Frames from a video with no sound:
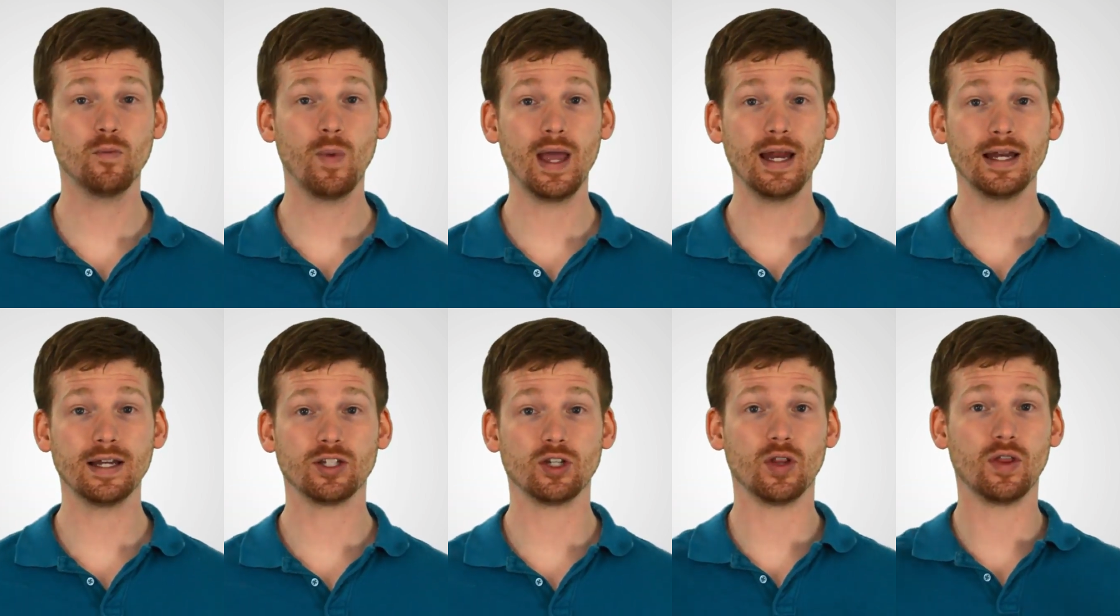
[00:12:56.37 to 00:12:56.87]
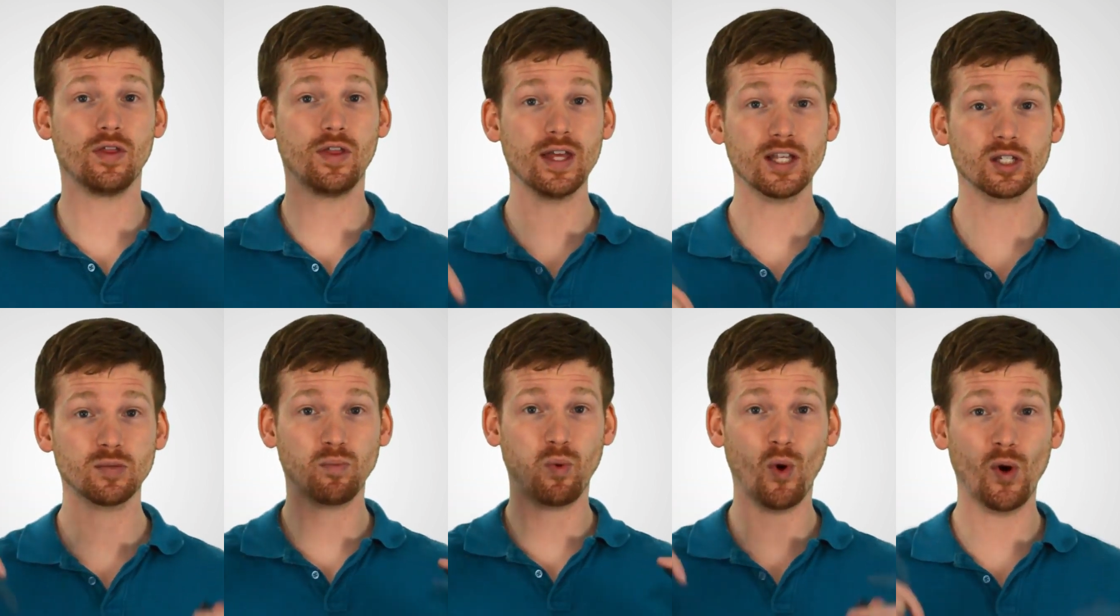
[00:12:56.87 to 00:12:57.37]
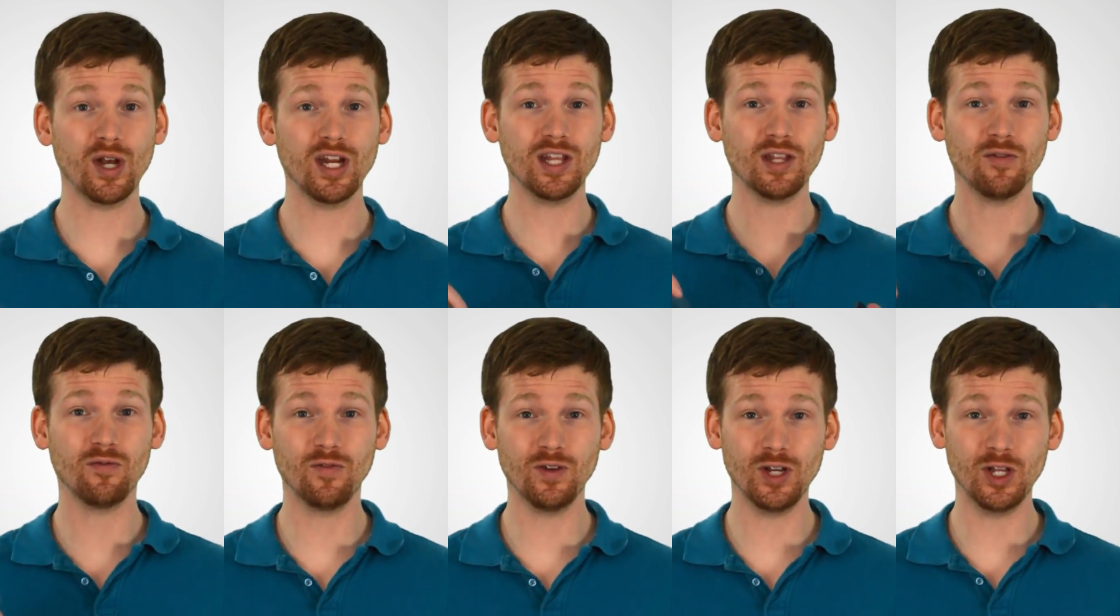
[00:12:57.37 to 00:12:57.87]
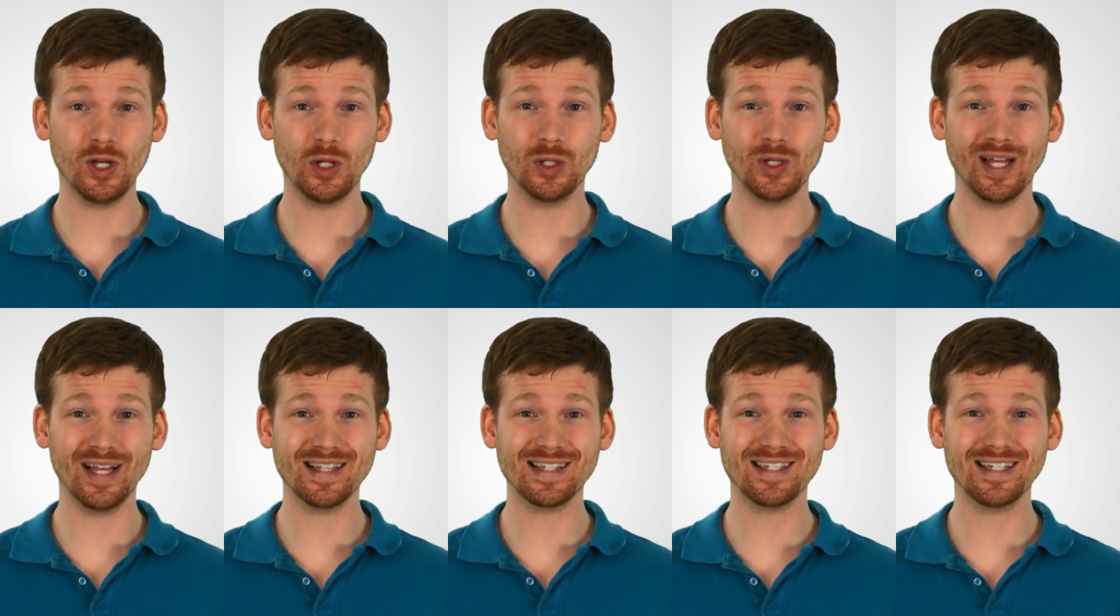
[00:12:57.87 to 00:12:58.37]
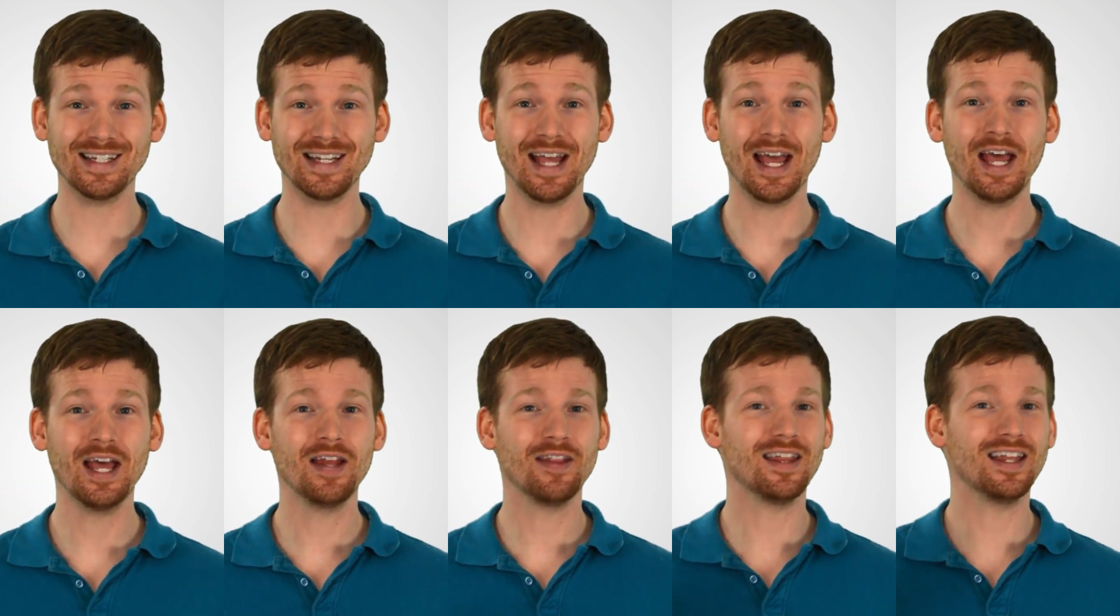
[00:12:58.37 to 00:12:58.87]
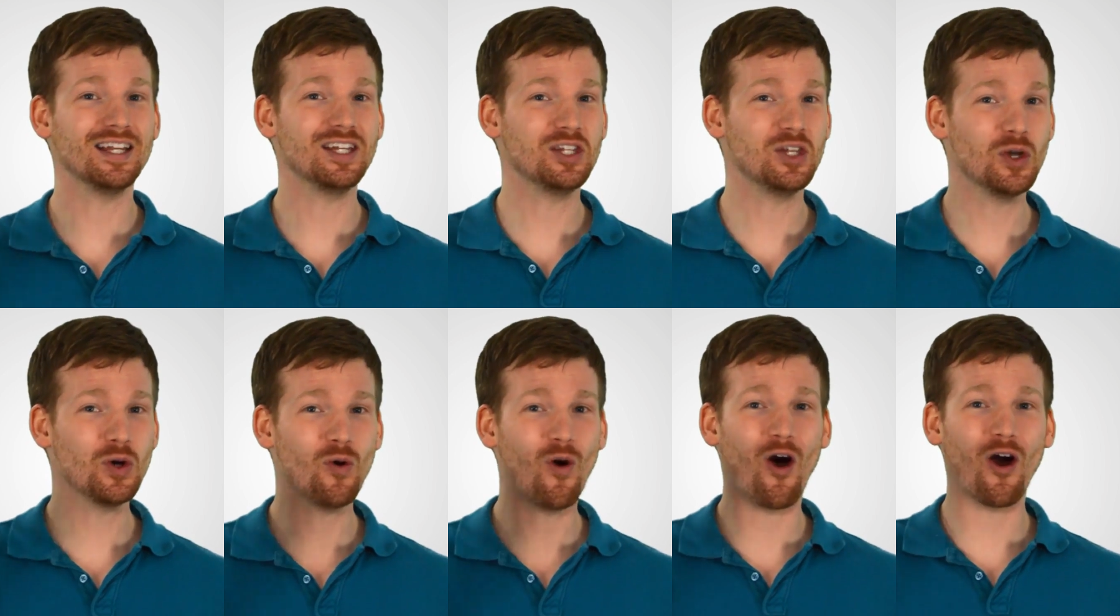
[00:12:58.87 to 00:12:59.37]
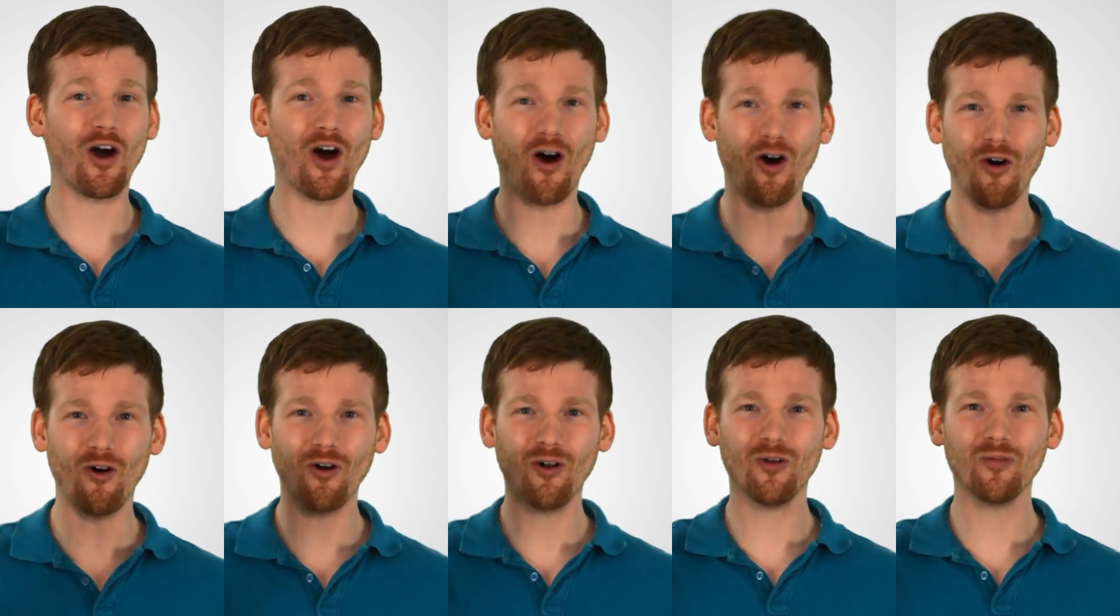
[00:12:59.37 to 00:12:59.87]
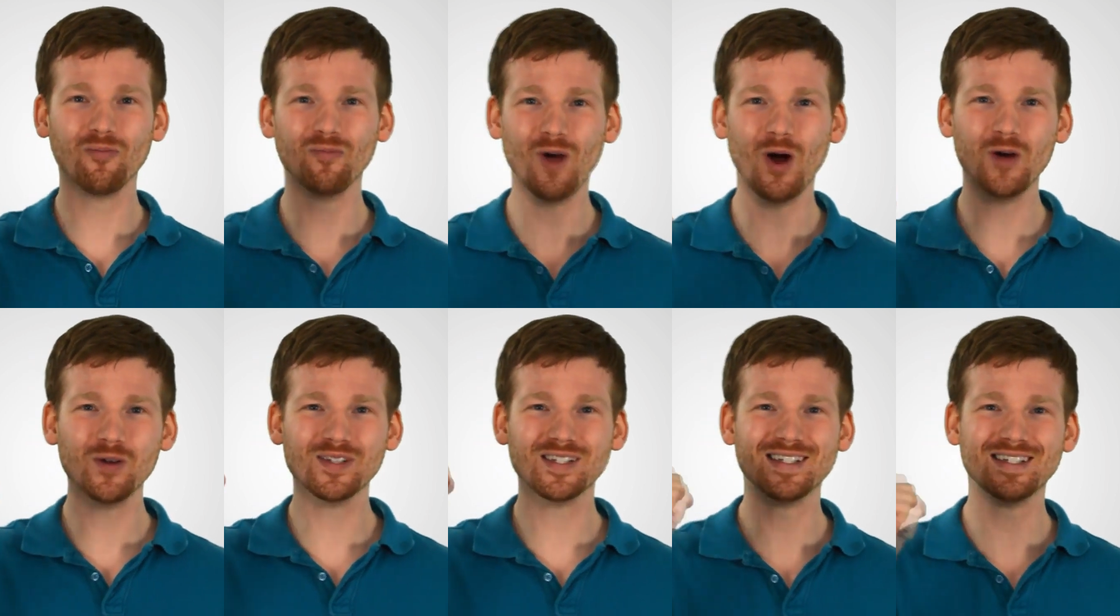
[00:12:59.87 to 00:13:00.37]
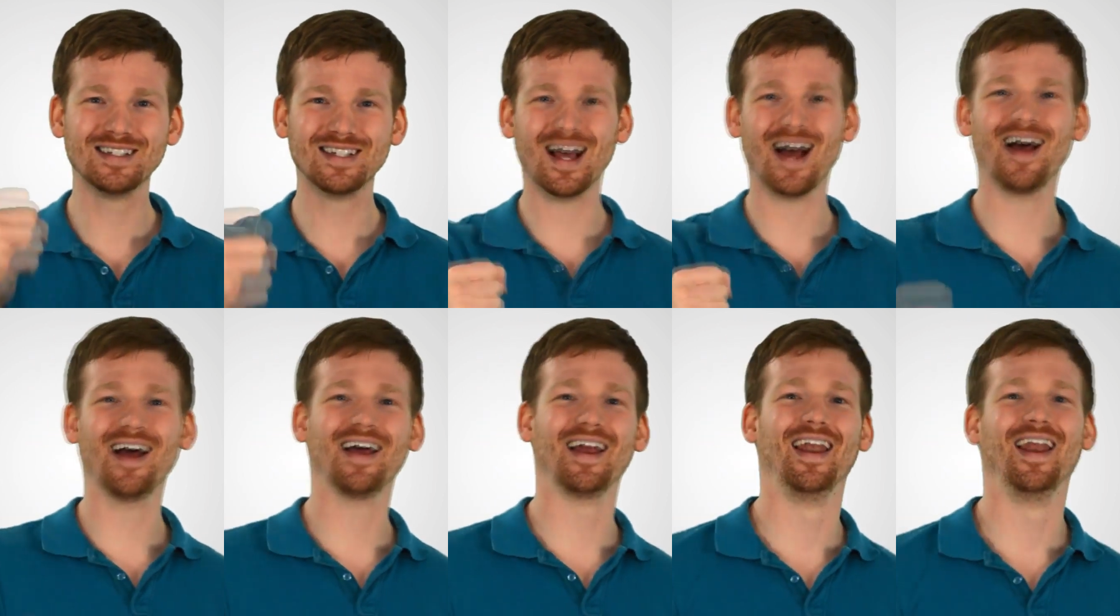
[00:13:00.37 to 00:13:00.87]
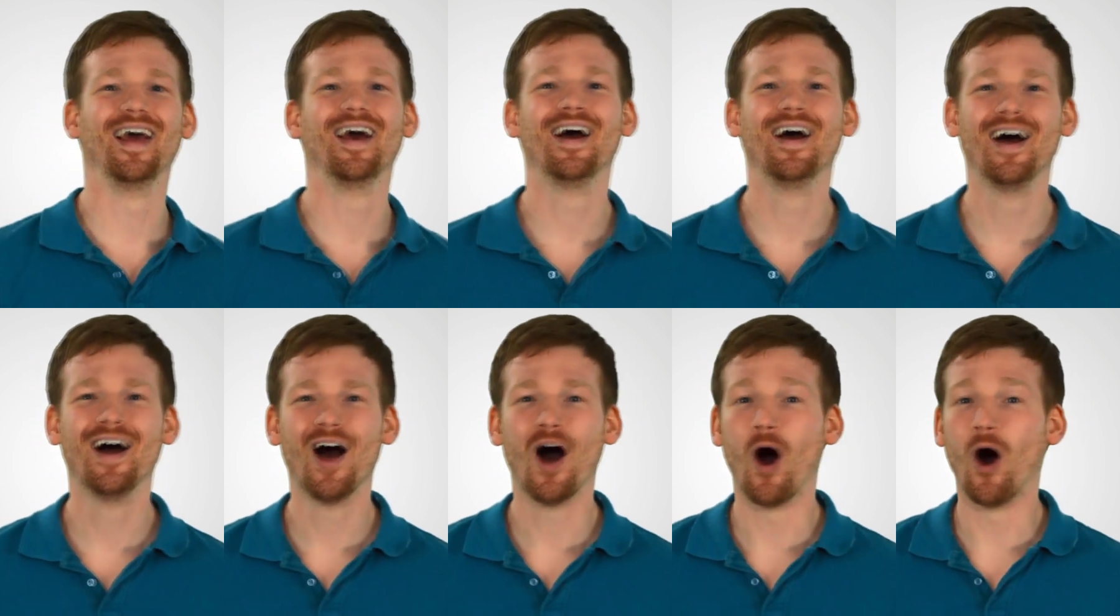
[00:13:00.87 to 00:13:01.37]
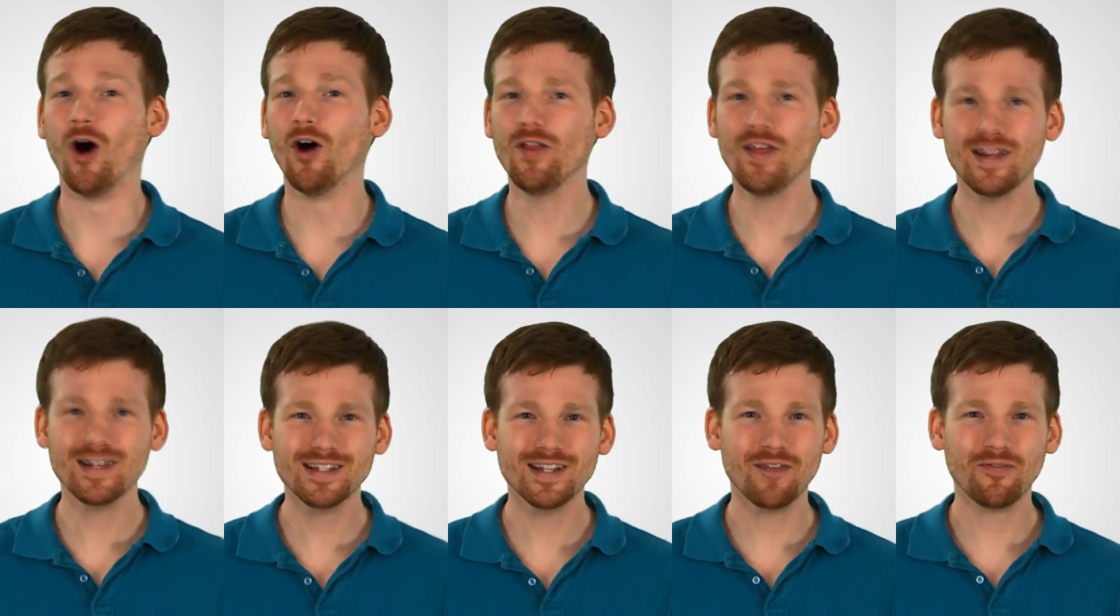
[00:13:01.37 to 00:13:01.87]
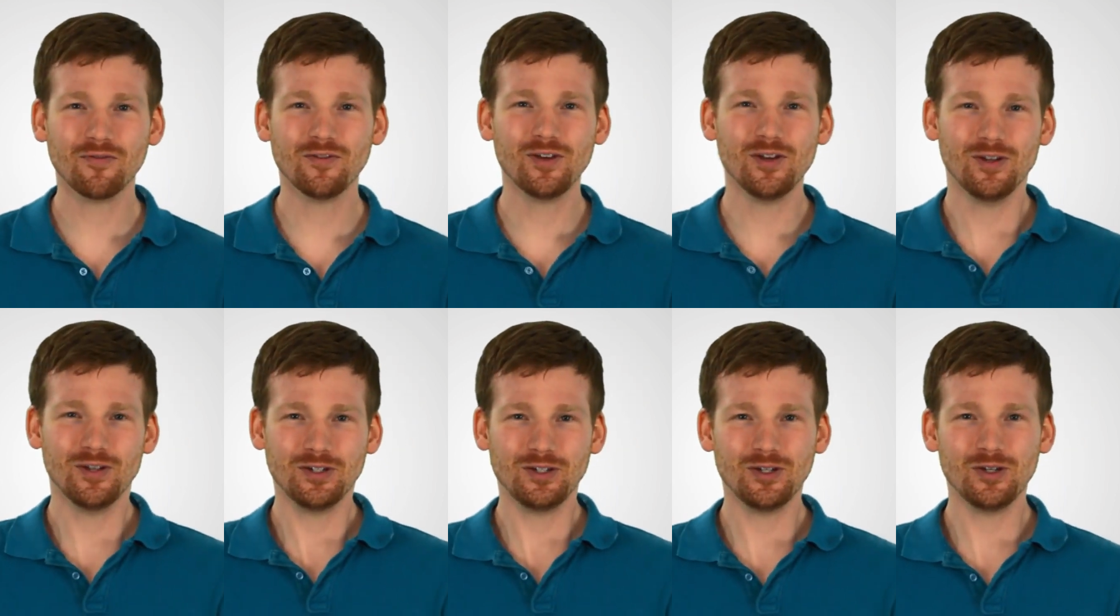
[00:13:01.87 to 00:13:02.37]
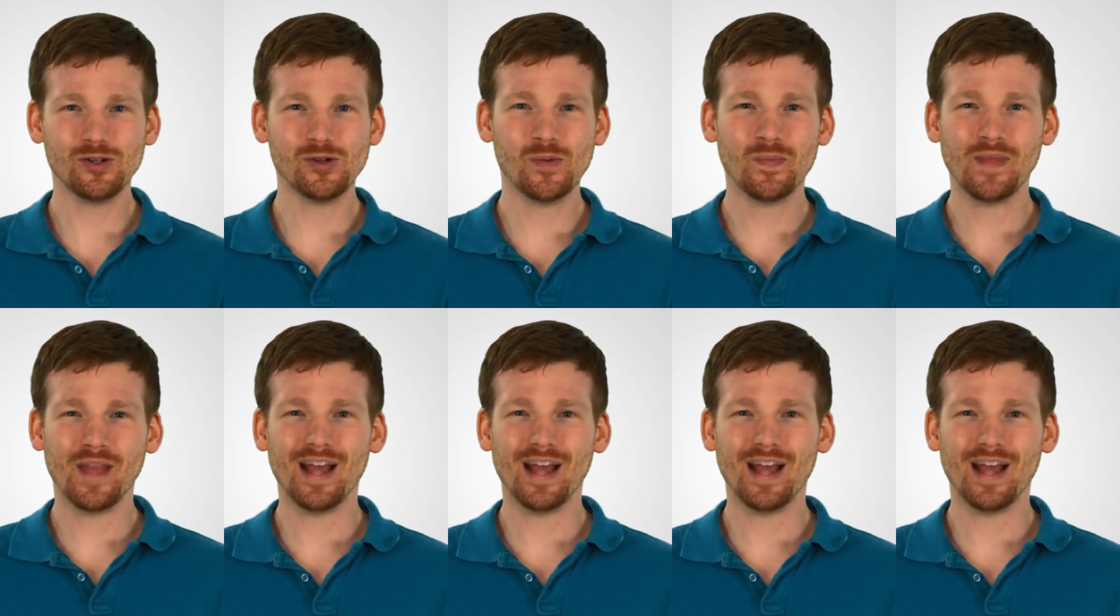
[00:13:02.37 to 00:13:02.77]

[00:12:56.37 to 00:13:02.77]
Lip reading: you made it to this point of the video lesson, then you are almost done. All that's left for you to do